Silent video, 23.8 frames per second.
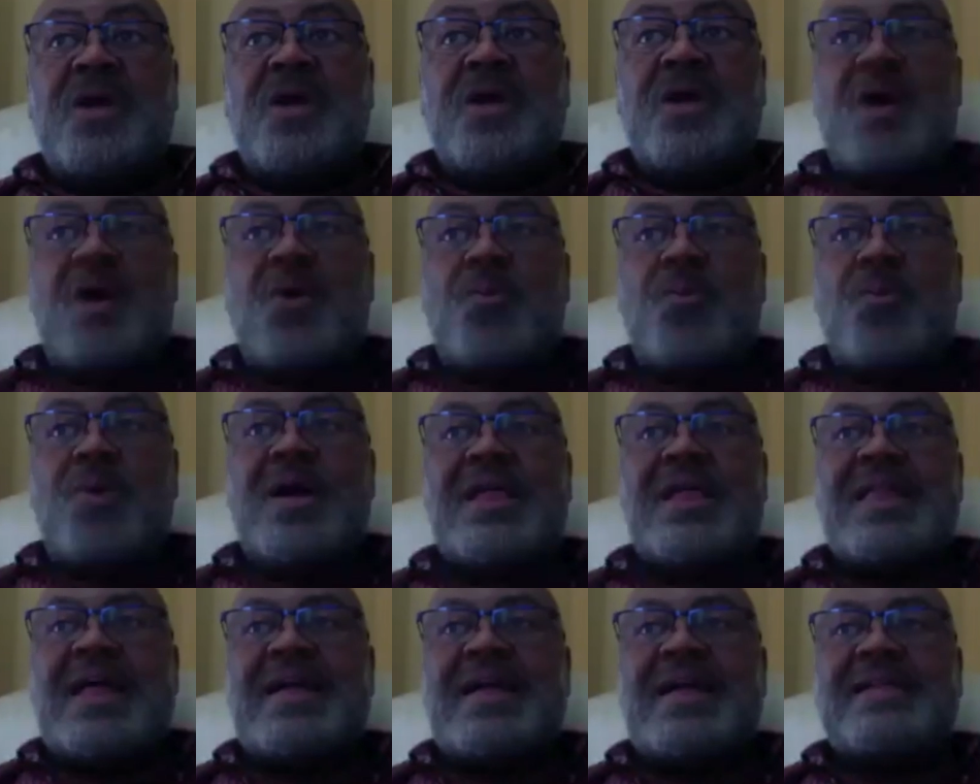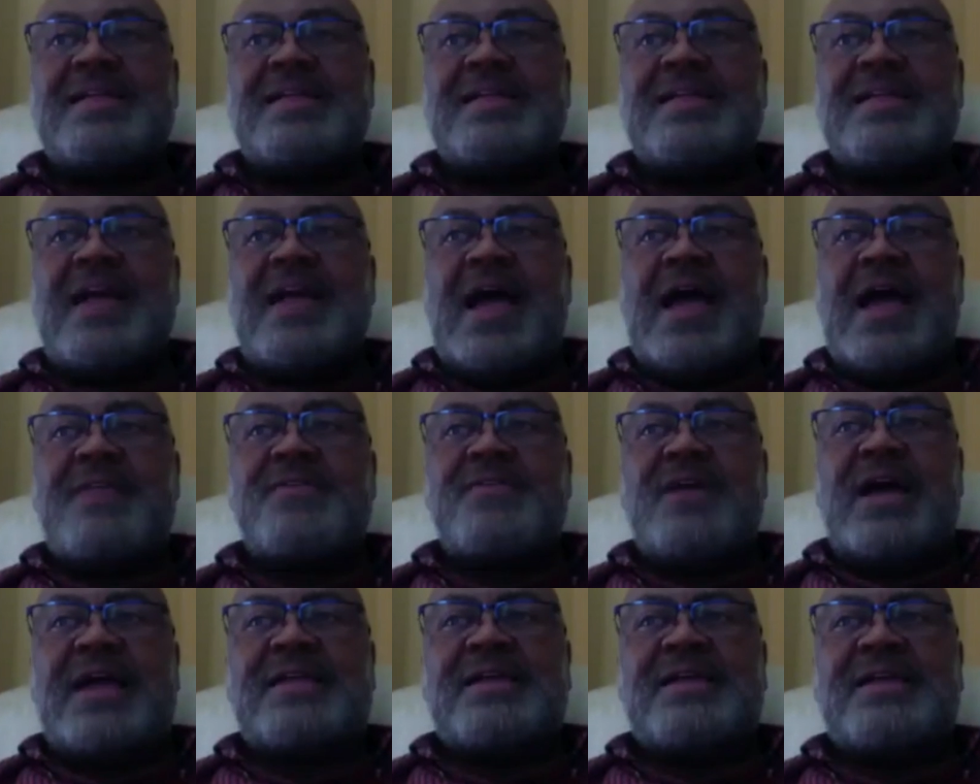well,
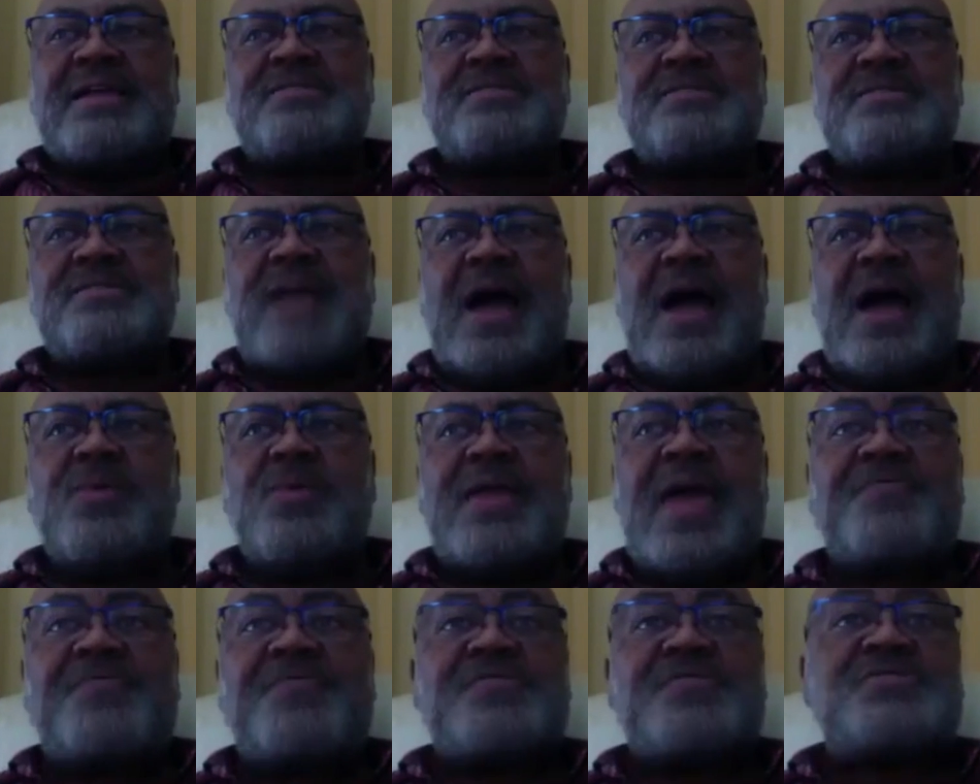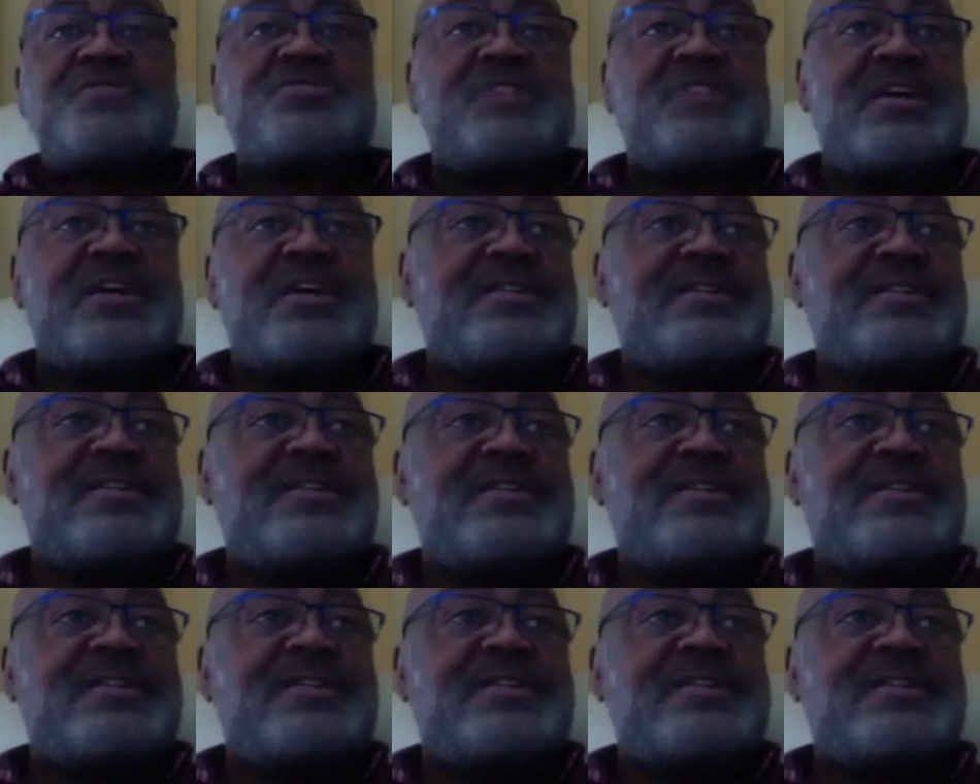I would have to say,